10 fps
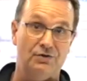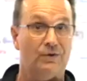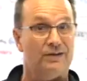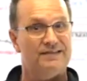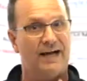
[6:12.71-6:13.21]
to
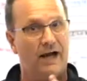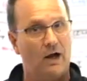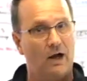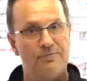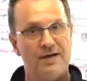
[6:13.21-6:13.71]
you, at least I
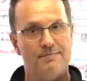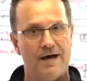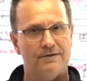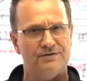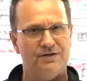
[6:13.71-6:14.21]
hope that it
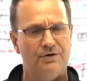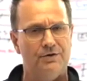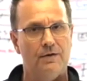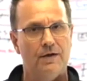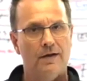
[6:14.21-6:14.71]
matters to
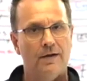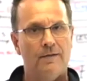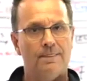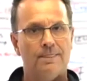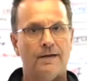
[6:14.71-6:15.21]
you,
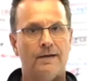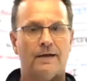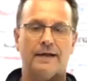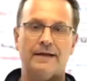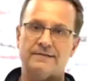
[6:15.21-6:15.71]

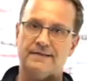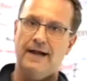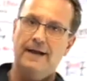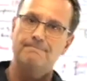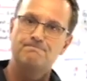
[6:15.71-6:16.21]
is
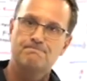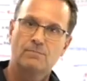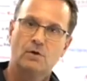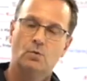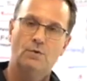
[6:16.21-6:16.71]
that
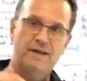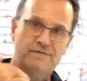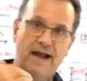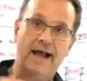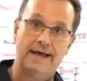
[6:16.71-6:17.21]

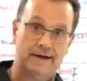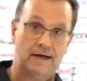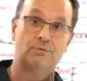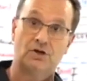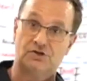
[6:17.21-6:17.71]
we've had,
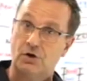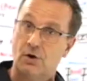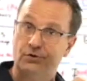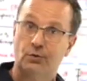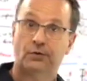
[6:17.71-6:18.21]
and I'm going to
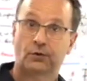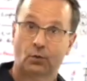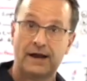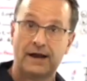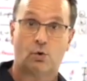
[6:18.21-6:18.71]
show you on
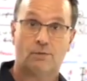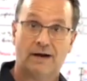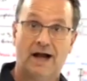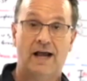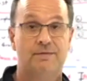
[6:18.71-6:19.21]
the
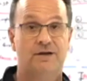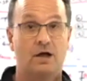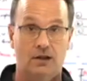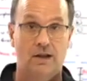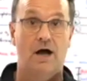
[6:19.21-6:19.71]
whiteboard behind
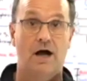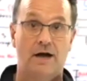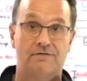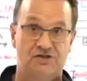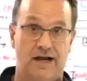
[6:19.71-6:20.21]
me, a
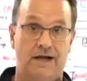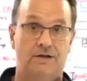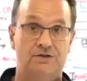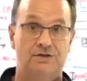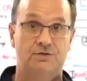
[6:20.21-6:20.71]
lot of
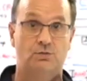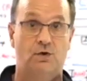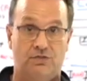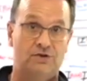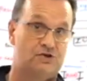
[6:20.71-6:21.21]
challenges
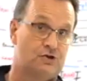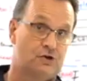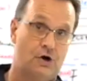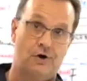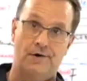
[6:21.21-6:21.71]
with the
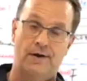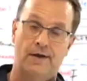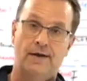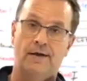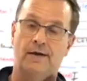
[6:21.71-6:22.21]
churn